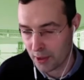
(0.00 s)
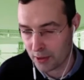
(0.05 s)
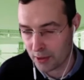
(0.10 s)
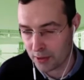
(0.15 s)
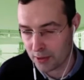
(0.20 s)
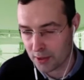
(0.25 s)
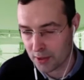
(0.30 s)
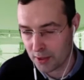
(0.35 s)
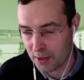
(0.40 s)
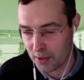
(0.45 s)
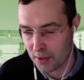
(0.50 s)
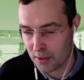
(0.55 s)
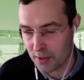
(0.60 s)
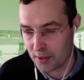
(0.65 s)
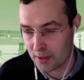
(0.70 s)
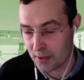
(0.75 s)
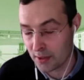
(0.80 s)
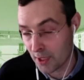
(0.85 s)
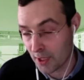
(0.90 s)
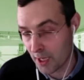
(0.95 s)
on
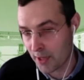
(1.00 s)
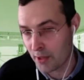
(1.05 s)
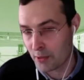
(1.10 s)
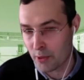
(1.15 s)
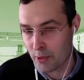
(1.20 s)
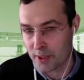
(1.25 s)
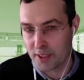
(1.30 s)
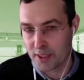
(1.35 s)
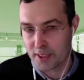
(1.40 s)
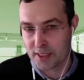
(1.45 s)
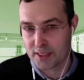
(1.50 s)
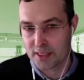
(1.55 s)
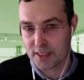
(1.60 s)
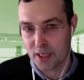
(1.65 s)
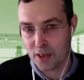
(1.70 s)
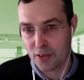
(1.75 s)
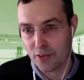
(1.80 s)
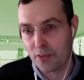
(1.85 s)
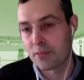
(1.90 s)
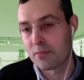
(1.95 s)
the other one in the
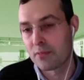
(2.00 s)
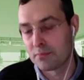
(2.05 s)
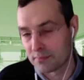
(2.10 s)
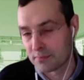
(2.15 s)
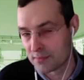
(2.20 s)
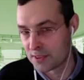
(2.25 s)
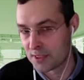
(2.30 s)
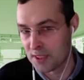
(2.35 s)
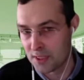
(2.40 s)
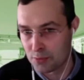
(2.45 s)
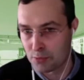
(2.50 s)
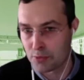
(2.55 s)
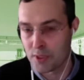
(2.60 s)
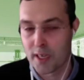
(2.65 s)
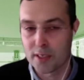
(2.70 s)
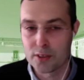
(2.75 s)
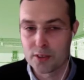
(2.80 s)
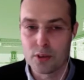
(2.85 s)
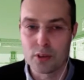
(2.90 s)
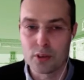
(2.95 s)
south, since we
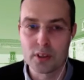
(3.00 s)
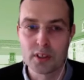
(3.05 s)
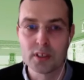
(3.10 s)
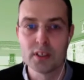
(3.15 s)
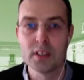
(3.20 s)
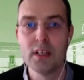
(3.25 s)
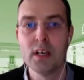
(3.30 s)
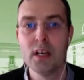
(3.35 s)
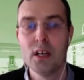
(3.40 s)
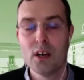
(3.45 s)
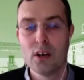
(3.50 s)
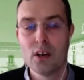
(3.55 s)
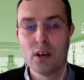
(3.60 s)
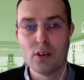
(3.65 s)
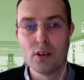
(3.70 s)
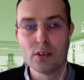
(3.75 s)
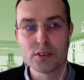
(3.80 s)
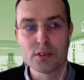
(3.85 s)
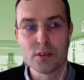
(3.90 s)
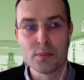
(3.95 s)
are talking
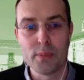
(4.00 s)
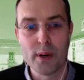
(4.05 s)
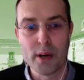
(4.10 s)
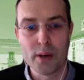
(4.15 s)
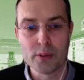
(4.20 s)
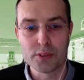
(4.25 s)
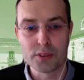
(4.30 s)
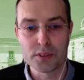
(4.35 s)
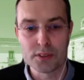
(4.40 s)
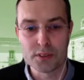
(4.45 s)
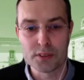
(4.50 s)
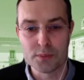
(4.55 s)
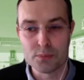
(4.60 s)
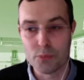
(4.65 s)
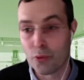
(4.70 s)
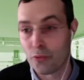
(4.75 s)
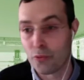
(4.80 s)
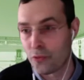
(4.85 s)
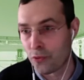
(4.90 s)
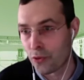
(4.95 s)
also about
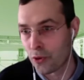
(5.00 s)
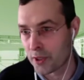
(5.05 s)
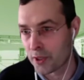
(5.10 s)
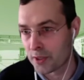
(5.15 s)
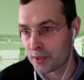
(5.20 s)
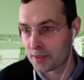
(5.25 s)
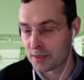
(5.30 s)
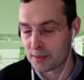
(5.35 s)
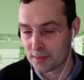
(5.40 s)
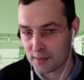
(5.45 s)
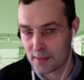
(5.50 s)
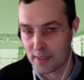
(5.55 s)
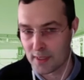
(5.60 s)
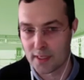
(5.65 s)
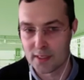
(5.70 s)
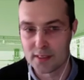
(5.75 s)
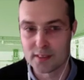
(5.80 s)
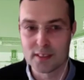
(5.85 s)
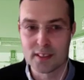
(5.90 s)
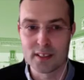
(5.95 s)
Montfort,
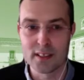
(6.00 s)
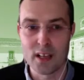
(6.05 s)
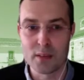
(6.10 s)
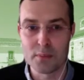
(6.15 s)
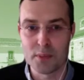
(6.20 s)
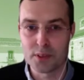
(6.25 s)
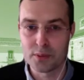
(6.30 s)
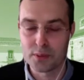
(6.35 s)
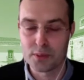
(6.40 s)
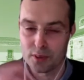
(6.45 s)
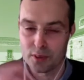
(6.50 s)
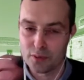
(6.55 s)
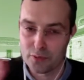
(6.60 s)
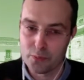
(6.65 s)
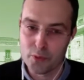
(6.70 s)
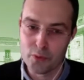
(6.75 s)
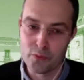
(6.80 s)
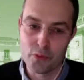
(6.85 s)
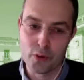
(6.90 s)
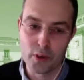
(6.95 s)
and the climate of
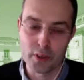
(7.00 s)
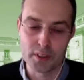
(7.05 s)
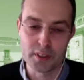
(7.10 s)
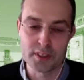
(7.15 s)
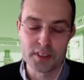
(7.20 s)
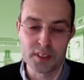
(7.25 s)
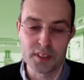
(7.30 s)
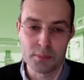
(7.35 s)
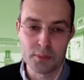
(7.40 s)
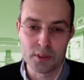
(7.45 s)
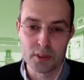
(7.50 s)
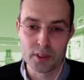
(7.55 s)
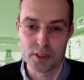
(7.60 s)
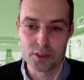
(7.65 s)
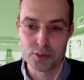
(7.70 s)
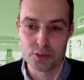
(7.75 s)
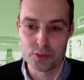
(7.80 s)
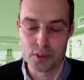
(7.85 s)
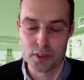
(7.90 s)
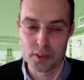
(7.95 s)
Montfort is similar
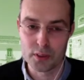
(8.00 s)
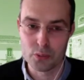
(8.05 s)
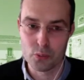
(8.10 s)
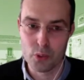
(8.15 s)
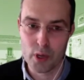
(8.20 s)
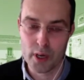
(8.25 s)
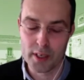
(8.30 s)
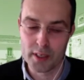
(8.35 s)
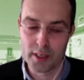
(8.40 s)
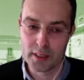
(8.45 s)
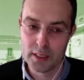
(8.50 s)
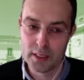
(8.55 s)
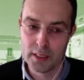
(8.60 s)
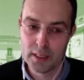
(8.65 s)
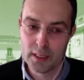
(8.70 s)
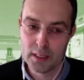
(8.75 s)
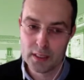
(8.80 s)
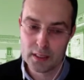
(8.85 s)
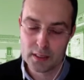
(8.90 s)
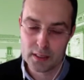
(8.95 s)
to the one
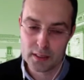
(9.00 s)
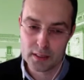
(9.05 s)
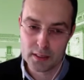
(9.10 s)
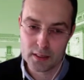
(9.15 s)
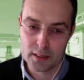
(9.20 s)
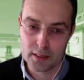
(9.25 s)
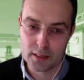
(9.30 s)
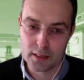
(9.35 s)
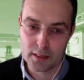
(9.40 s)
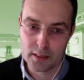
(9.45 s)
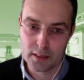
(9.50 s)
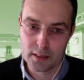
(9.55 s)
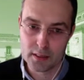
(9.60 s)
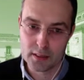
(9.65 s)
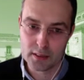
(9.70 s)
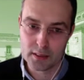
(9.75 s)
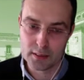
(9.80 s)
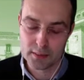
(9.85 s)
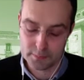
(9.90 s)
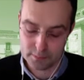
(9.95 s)

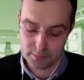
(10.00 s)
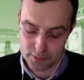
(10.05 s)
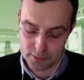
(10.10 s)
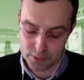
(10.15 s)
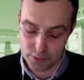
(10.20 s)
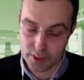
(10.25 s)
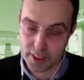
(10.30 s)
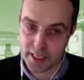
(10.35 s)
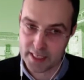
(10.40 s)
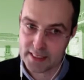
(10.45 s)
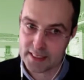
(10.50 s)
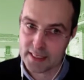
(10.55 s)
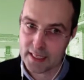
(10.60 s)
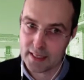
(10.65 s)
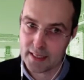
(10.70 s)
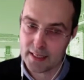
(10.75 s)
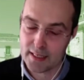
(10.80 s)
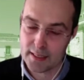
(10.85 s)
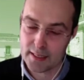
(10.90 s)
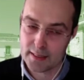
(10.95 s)
to the case
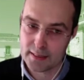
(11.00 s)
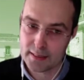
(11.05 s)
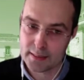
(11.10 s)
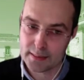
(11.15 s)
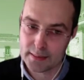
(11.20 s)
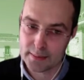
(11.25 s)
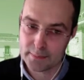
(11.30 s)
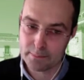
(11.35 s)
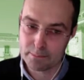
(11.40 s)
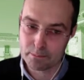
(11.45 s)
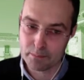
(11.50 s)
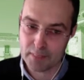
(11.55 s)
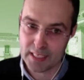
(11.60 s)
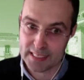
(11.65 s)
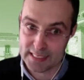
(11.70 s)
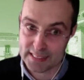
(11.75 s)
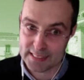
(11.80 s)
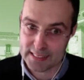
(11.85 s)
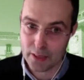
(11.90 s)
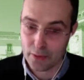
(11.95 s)
study in
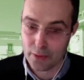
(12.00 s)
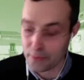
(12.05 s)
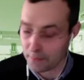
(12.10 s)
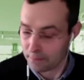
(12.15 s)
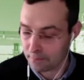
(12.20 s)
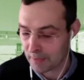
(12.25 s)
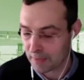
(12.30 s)
the south.